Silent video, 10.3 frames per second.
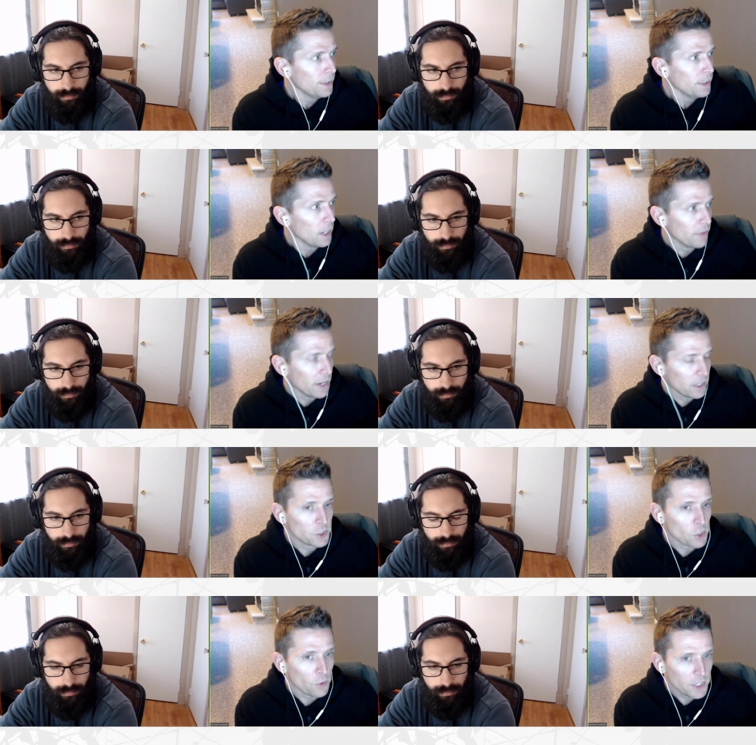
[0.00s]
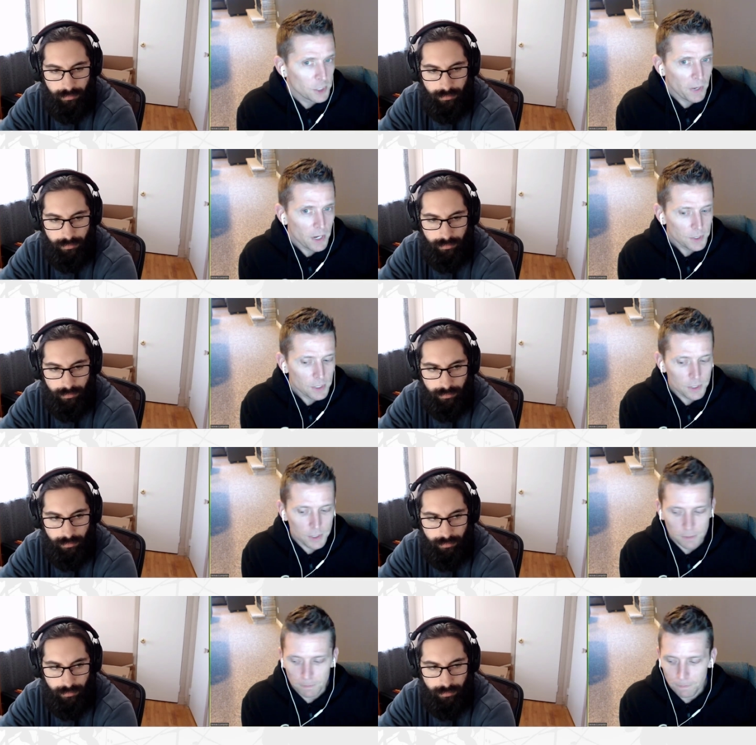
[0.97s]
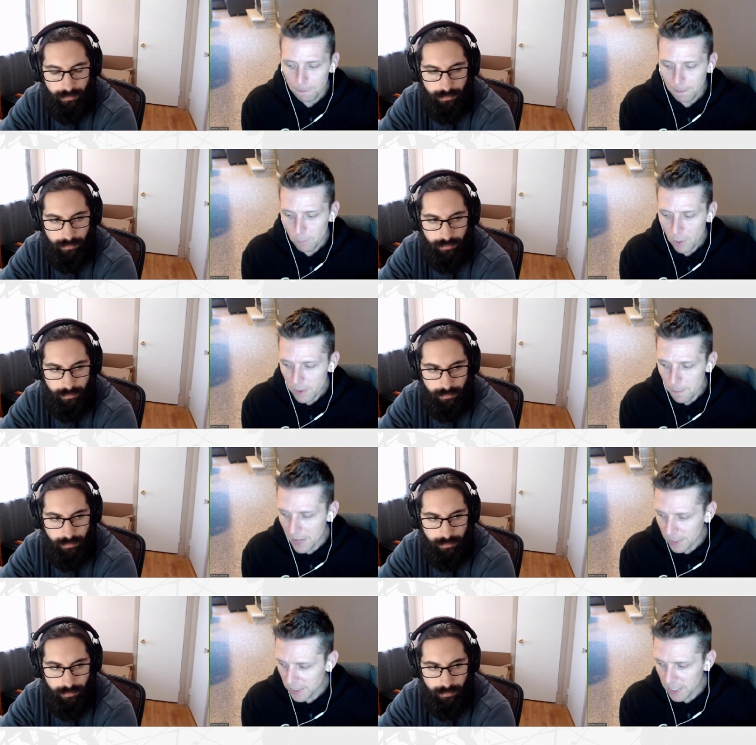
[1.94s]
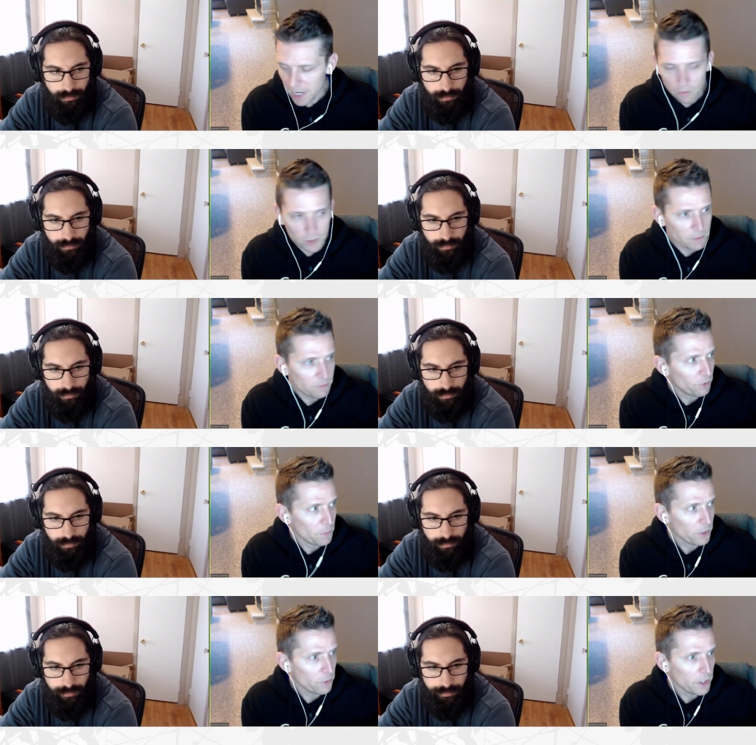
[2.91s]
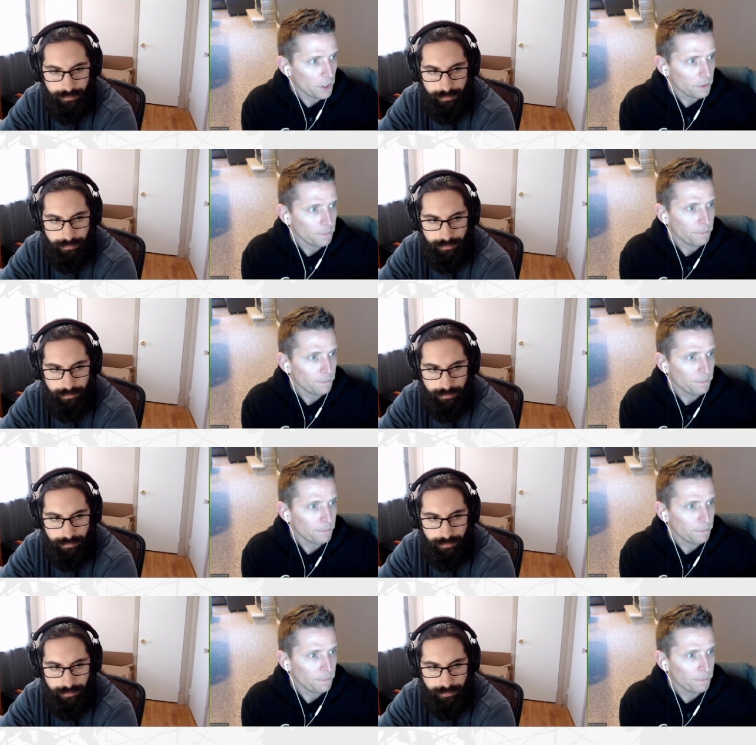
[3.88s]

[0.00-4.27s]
Speaker 1: kind of that consulting space is probably the best thing I ever did for my career.